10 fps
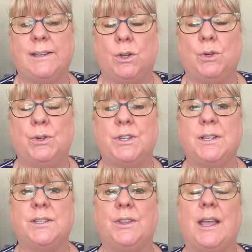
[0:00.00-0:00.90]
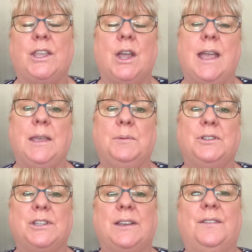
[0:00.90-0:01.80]
in order so that you're able able
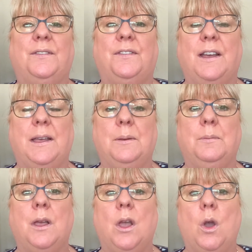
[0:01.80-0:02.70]
to confirm